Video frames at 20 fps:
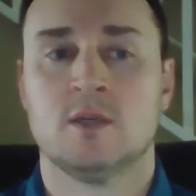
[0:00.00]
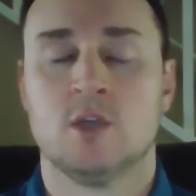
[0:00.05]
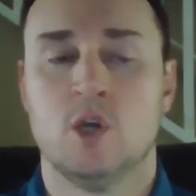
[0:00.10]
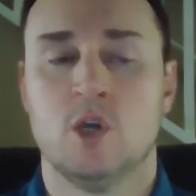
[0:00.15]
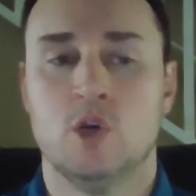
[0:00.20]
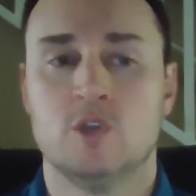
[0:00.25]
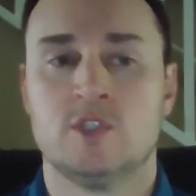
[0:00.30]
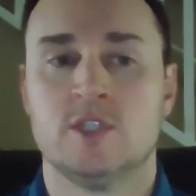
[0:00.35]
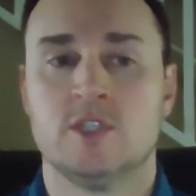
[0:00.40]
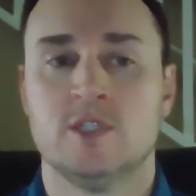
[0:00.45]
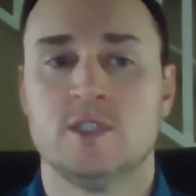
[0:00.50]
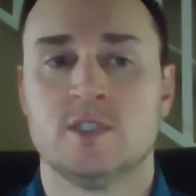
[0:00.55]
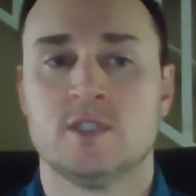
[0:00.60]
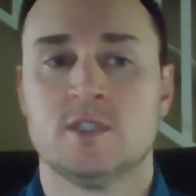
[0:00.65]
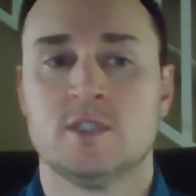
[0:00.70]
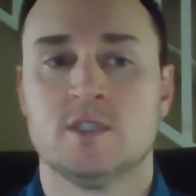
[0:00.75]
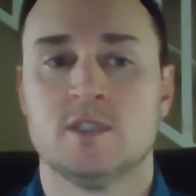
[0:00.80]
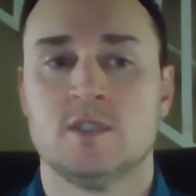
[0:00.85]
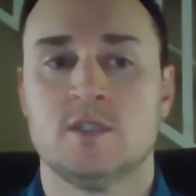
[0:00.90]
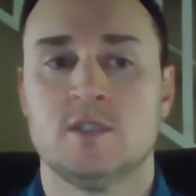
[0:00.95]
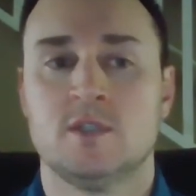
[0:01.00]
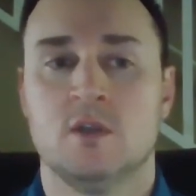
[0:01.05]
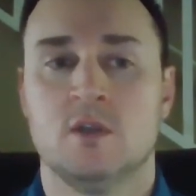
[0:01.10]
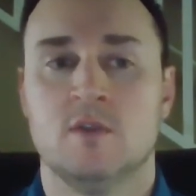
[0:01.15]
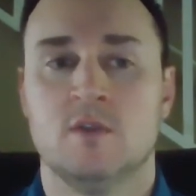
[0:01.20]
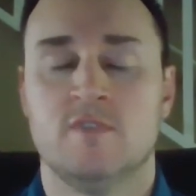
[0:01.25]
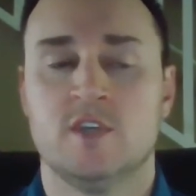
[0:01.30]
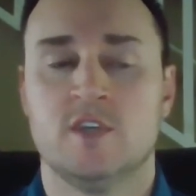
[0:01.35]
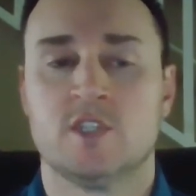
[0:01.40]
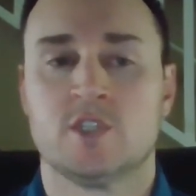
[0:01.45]
coaches,
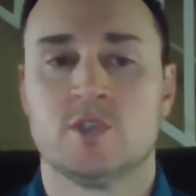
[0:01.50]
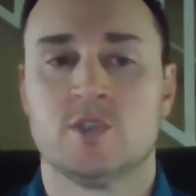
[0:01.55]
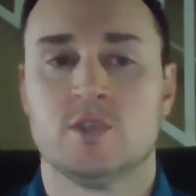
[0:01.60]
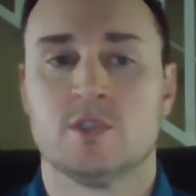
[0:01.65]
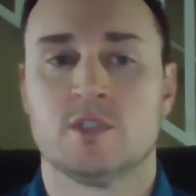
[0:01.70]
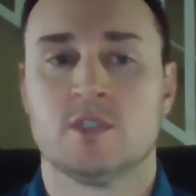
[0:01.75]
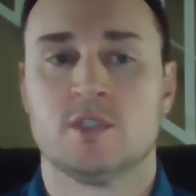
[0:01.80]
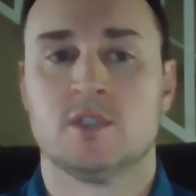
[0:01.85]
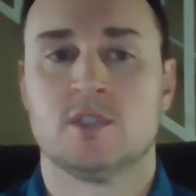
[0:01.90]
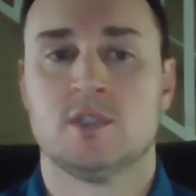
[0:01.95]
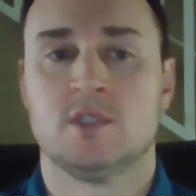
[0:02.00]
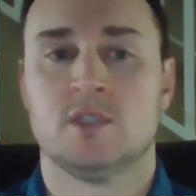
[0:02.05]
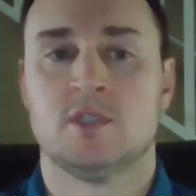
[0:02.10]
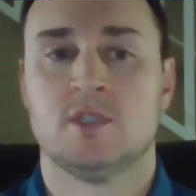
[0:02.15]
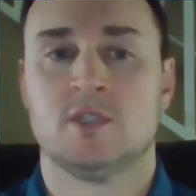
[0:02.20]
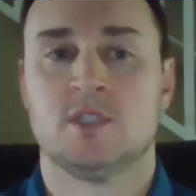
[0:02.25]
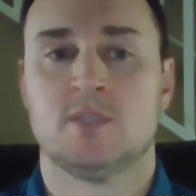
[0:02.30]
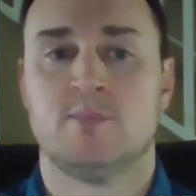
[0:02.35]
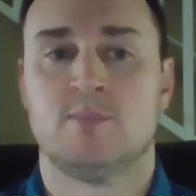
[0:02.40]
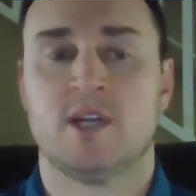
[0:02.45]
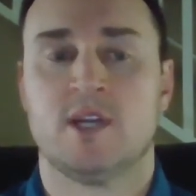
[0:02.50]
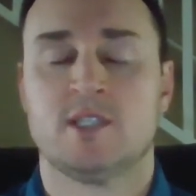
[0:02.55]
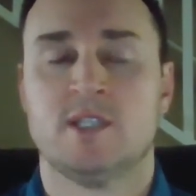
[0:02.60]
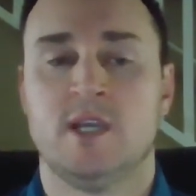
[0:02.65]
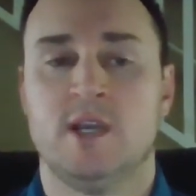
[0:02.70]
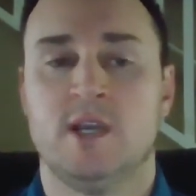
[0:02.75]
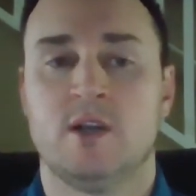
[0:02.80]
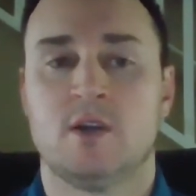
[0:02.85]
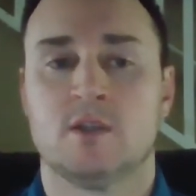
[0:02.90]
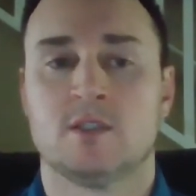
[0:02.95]
officials,
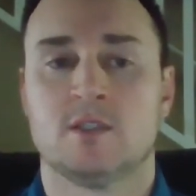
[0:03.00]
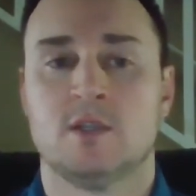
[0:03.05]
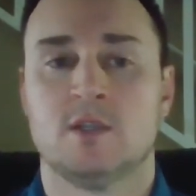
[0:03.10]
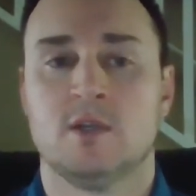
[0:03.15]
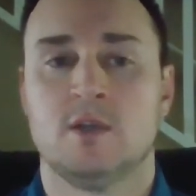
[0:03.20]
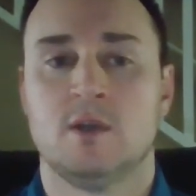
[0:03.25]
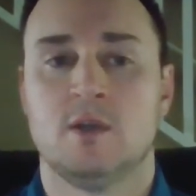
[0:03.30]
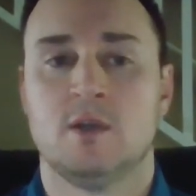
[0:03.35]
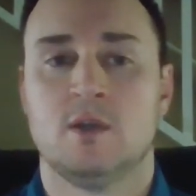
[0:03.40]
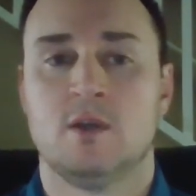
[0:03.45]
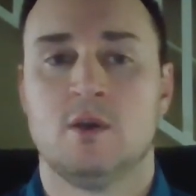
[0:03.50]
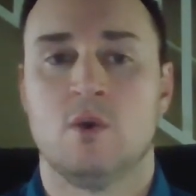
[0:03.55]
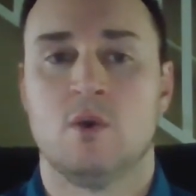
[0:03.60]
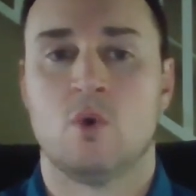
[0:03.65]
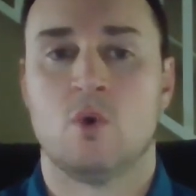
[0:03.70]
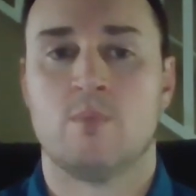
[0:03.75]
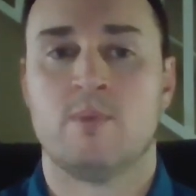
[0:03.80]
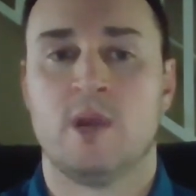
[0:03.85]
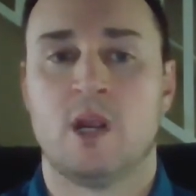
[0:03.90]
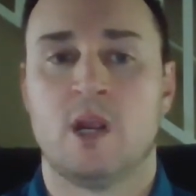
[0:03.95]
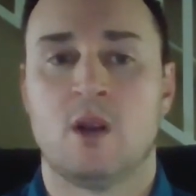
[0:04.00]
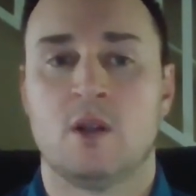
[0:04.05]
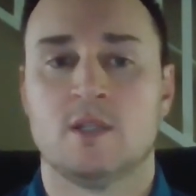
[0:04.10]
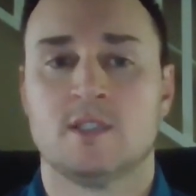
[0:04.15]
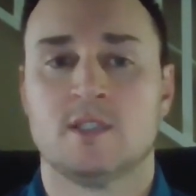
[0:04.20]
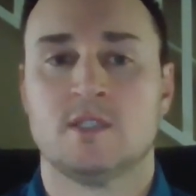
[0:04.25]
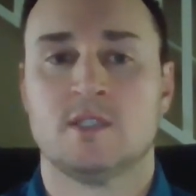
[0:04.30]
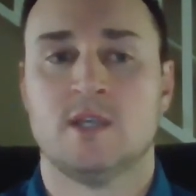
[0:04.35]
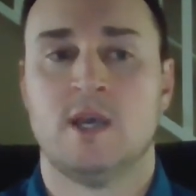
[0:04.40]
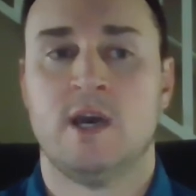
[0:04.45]
spectators, or
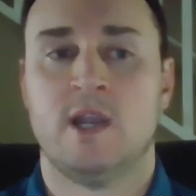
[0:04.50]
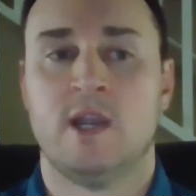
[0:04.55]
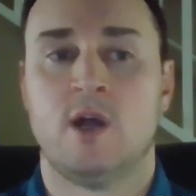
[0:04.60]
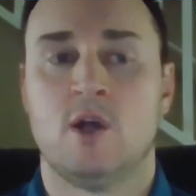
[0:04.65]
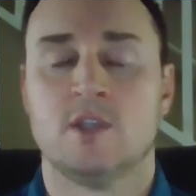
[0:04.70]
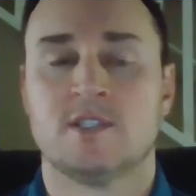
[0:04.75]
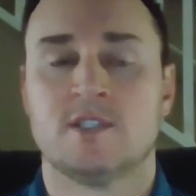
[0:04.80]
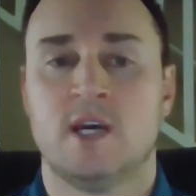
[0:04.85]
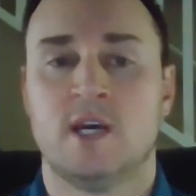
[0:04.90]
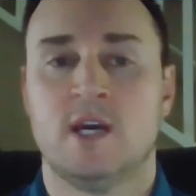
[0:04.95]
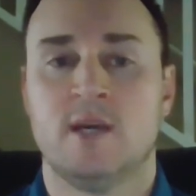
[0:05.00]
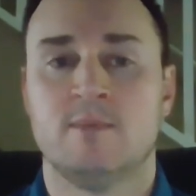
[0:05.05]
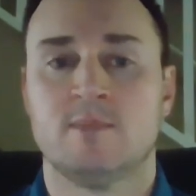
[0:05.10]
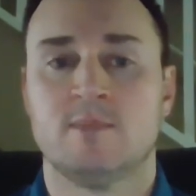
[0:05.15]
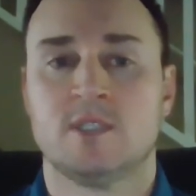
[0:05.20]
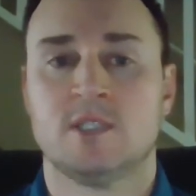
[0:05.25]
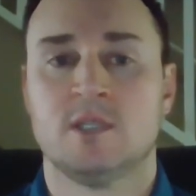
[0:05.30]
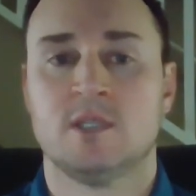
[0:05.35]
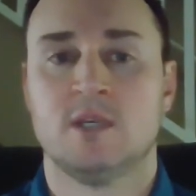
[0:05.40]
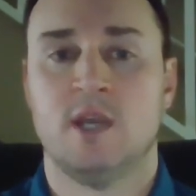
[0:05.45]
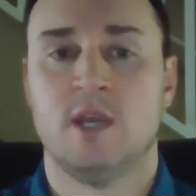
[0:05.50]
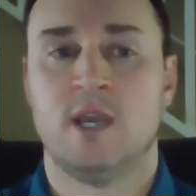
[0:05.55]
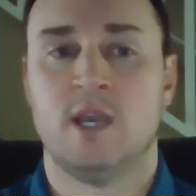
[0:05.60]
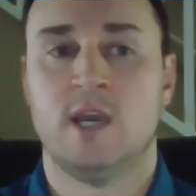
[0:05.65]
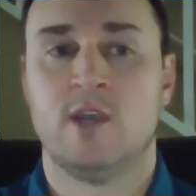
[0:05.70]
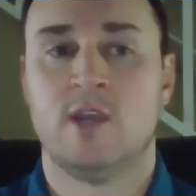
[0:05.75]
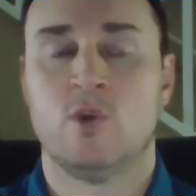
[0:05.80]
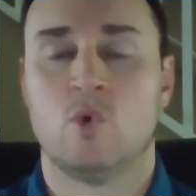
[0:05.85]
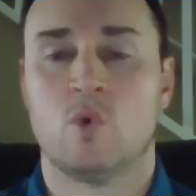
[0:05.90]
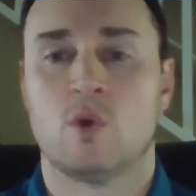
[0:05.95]
parents at all times
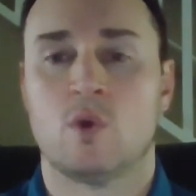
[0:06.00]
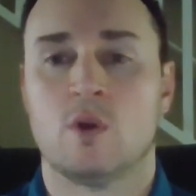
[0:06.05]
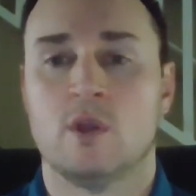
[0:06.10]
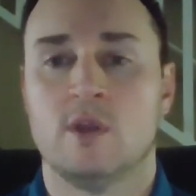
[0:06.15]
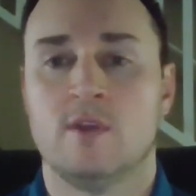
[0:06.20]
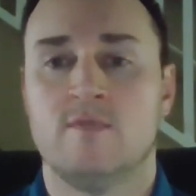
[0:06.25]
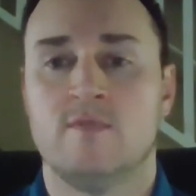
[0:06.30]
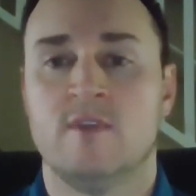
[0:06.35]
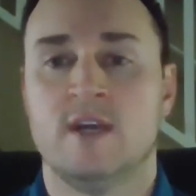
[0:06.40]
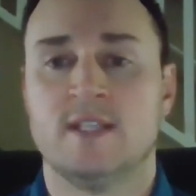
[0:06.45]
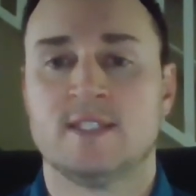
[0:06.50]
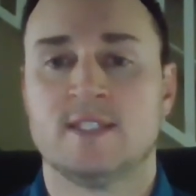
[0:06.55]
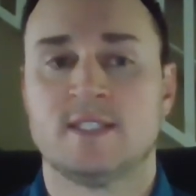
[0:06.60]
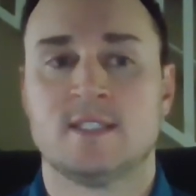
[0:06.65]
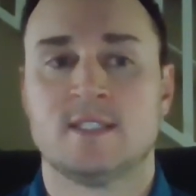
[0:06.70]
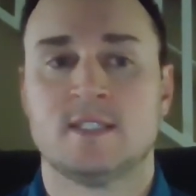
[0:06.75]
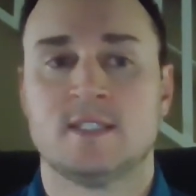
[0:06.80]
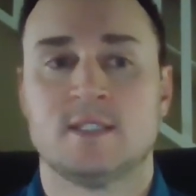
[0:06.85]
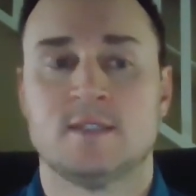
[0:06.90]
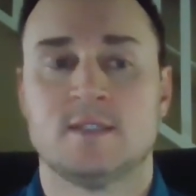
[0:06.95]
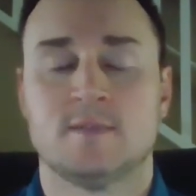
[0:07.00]
and/or events.